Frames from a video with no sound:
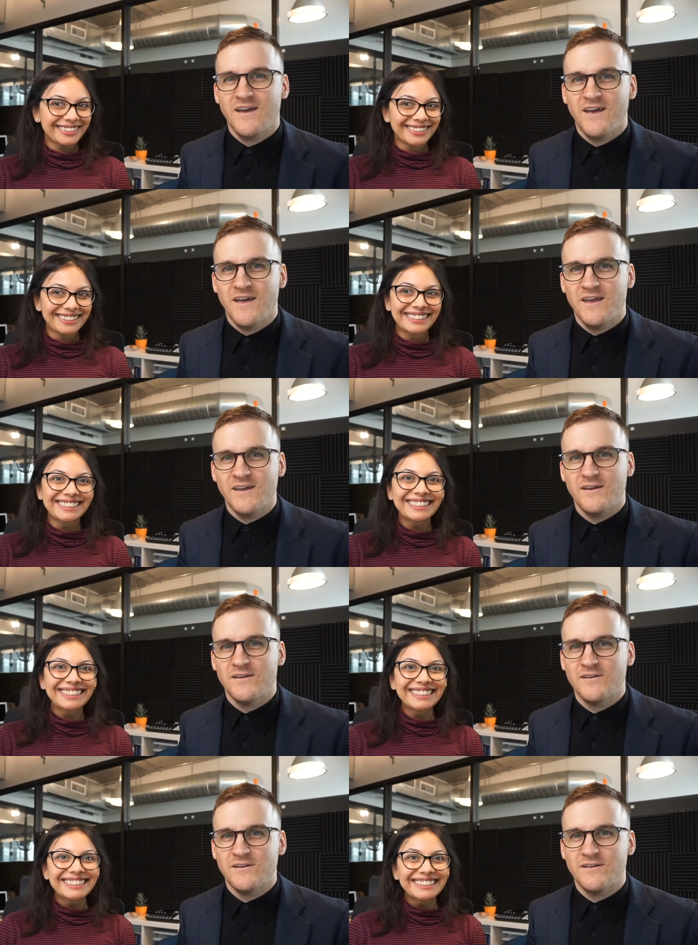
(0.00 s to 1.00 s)
Speaker 1: Hey,
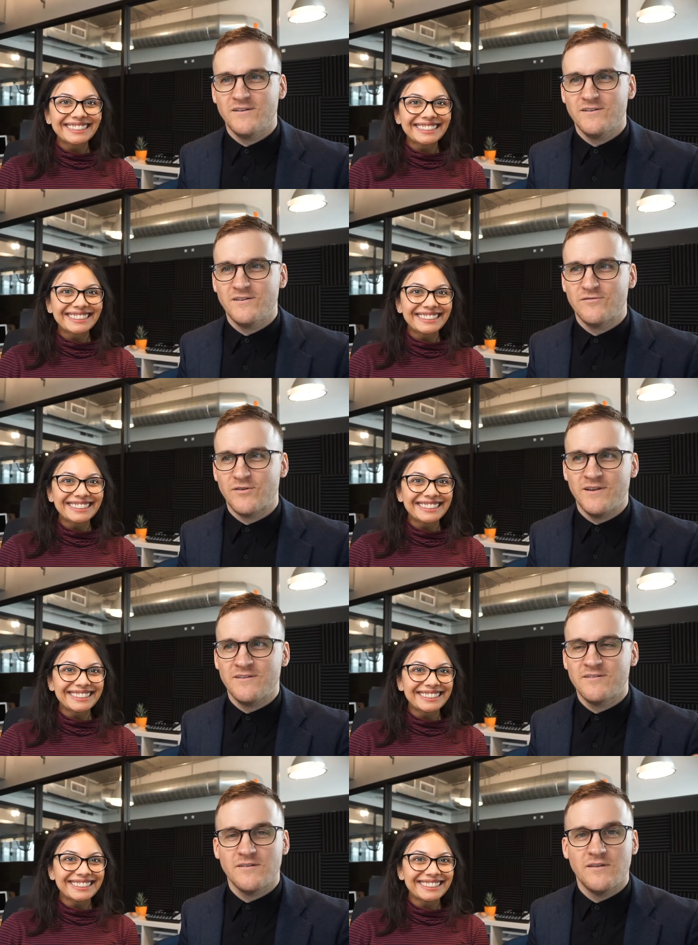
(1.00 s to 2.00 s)

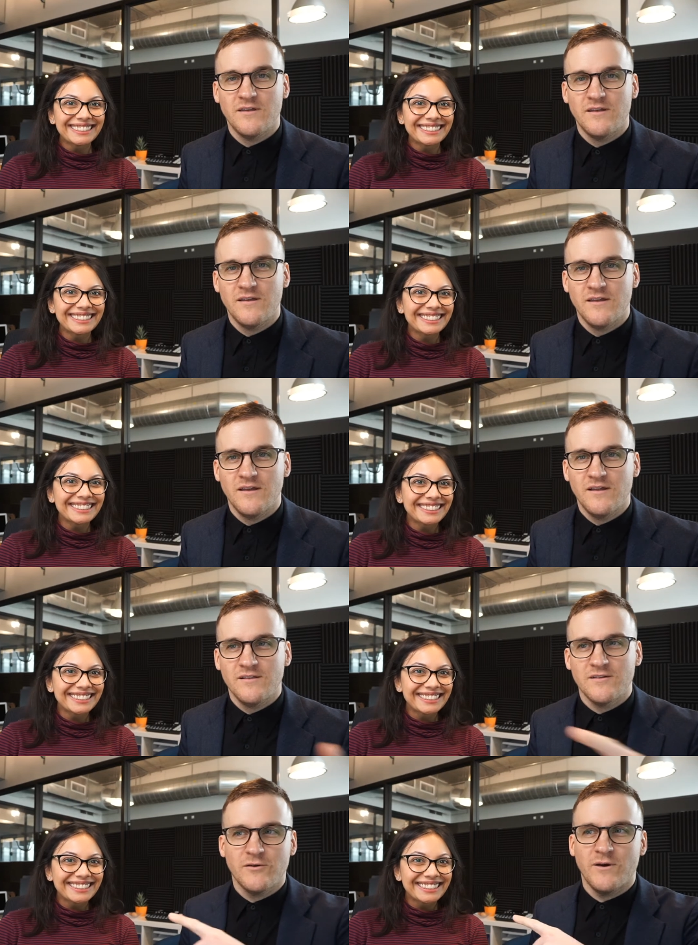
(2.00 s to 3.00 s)
friends.
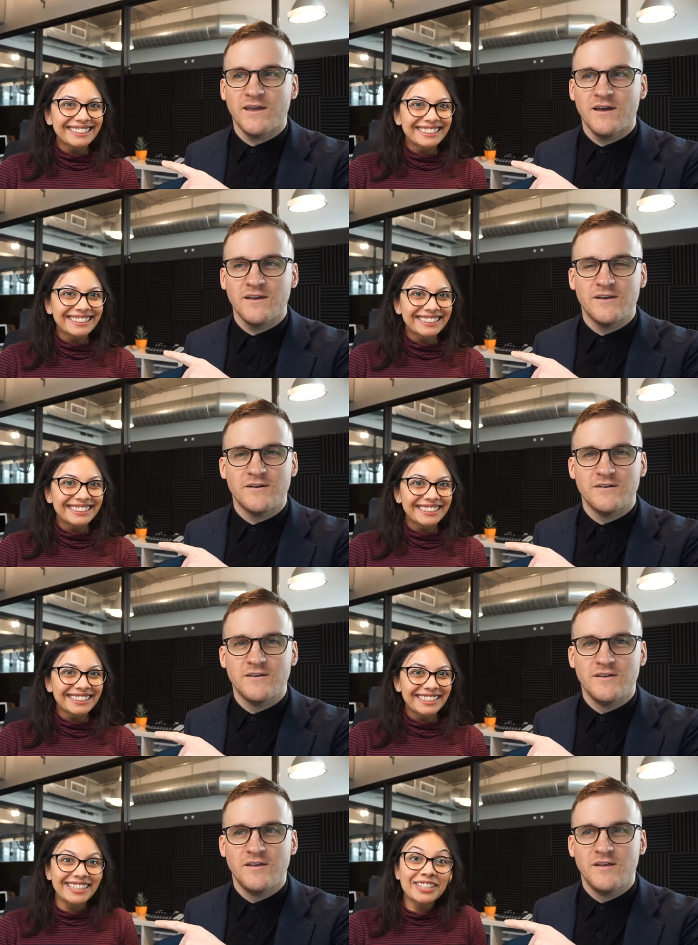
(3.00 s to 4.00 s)
Look who I got here.
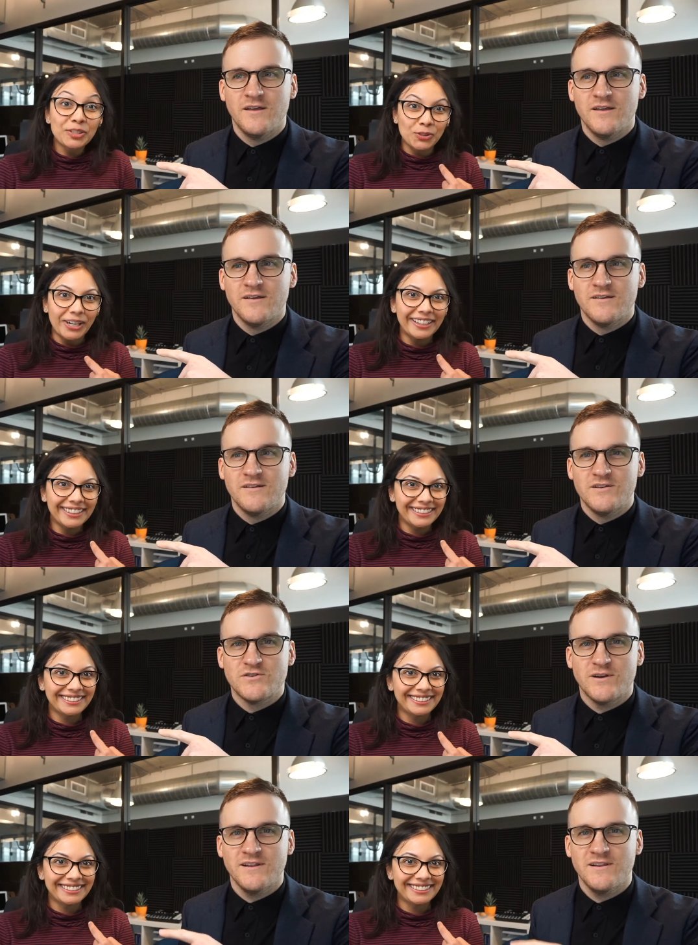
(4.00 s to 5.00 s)
This is Shreya.
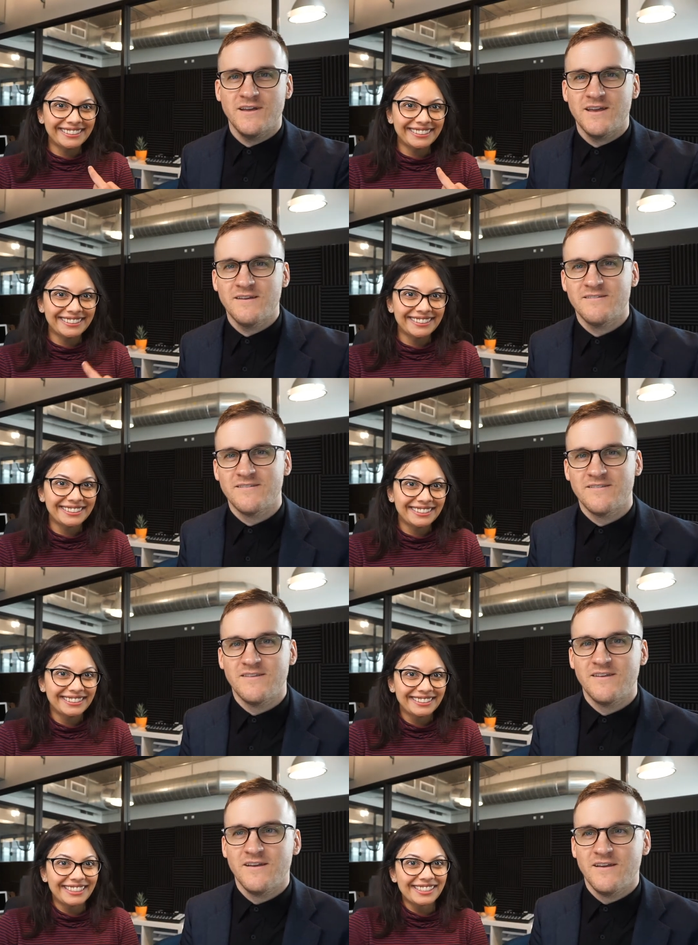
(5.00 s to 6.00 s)
Shreya Lay.
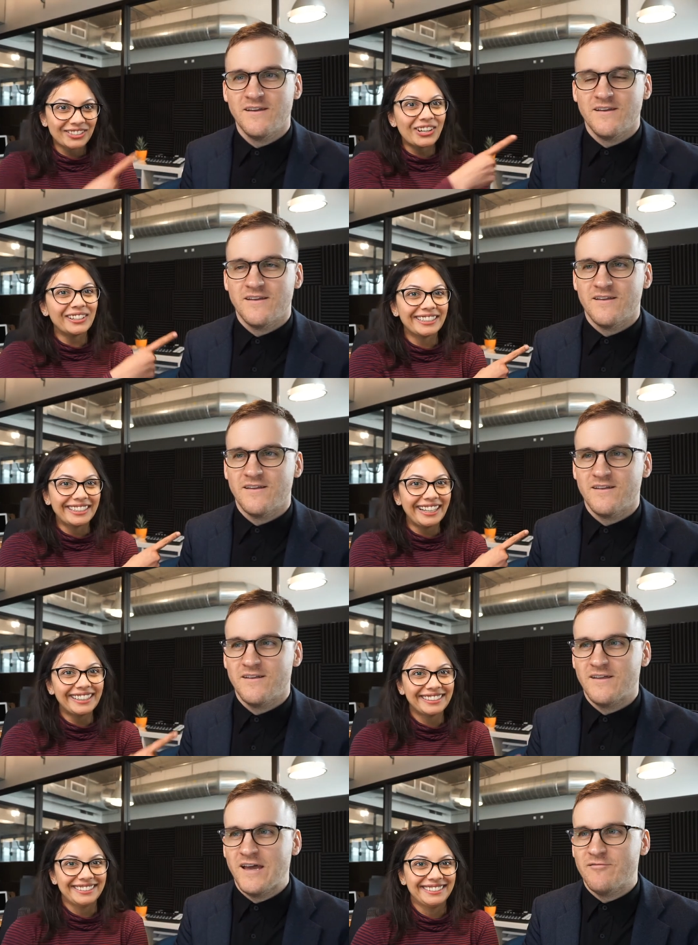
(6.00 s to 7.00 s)
Speaker 2: That's Colin Lay.
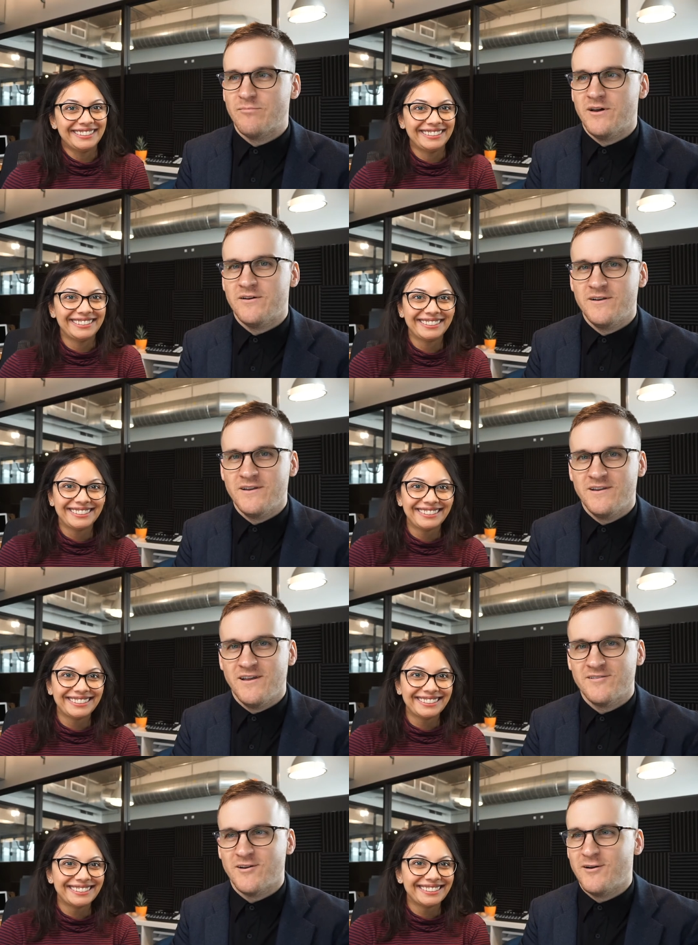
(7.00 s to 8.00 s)
Speaker 1: I've brought her in
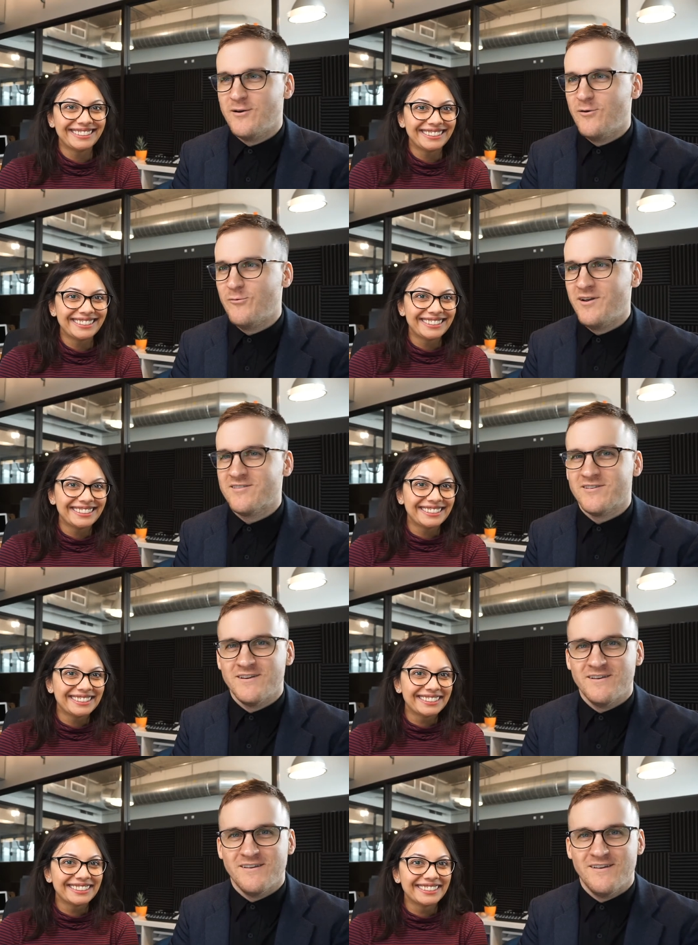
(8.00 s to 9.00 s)
as our resident
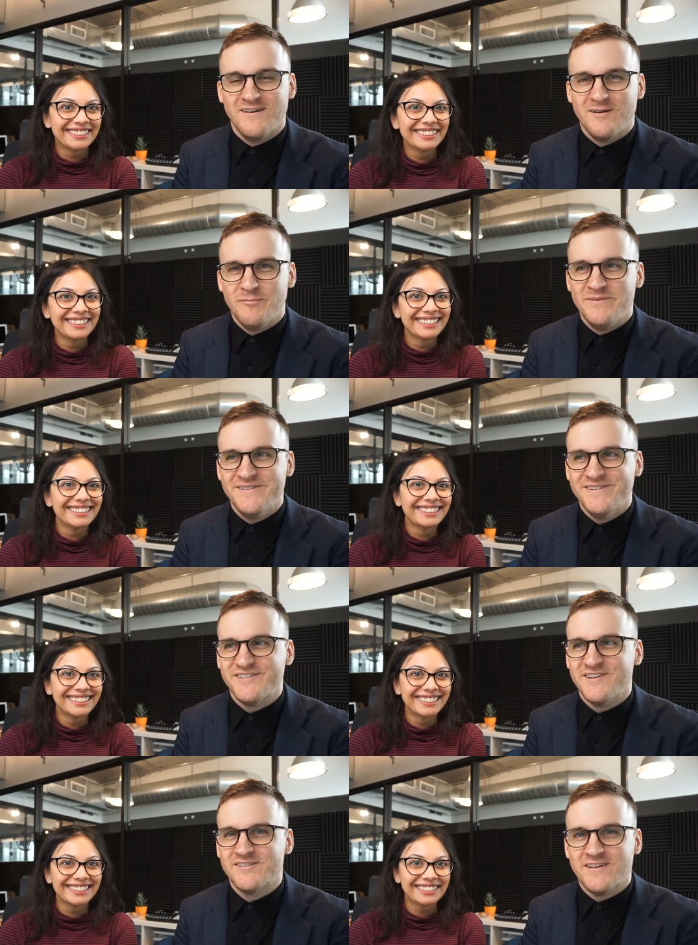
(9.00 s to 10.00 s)

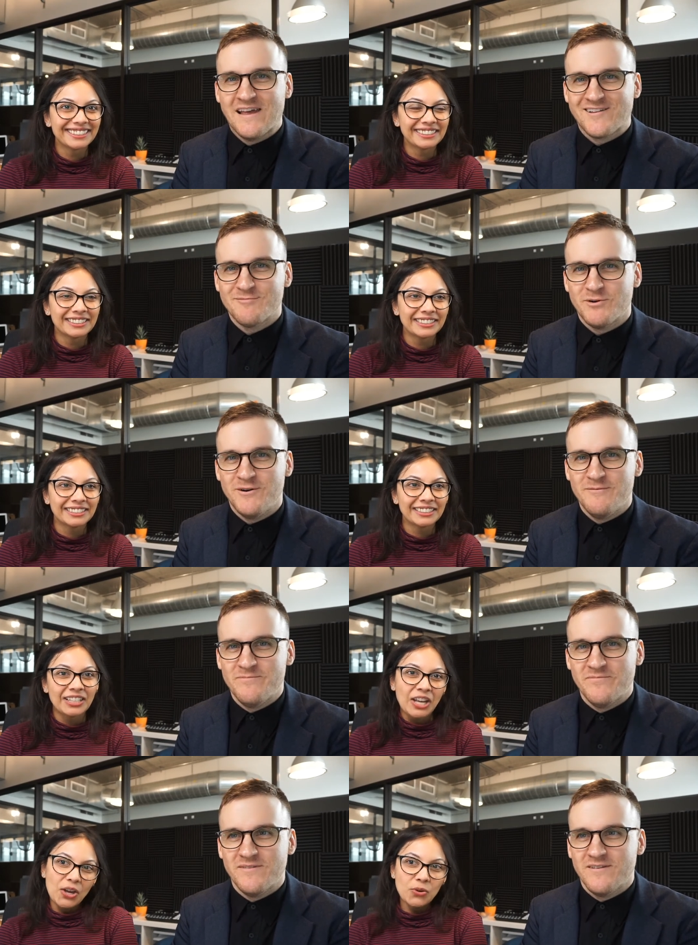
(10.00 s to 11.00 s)
business expert
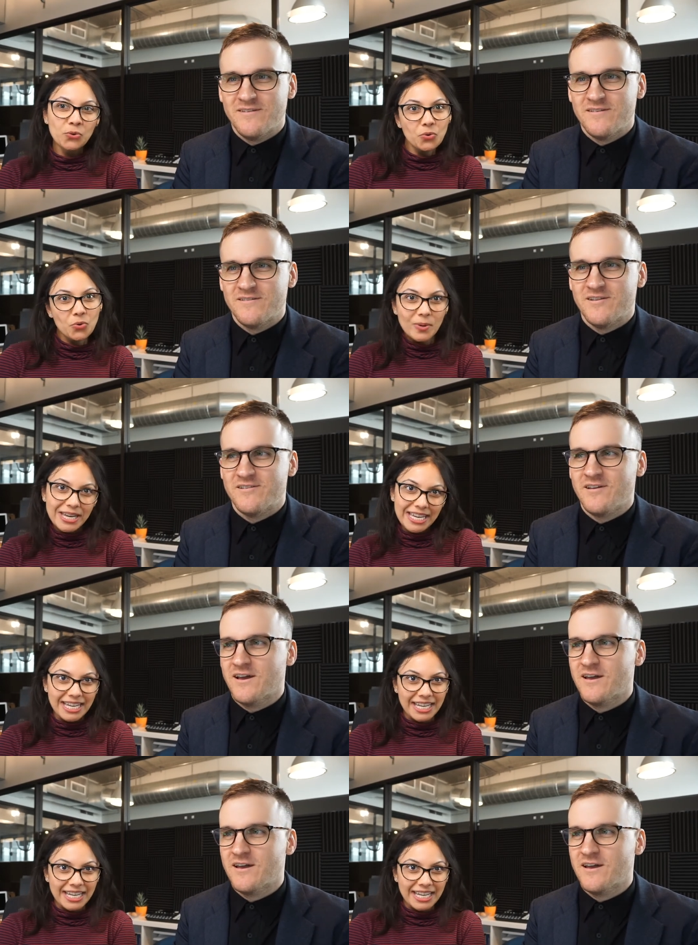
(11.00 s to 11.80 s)
Speaker 2: Ooh. to talk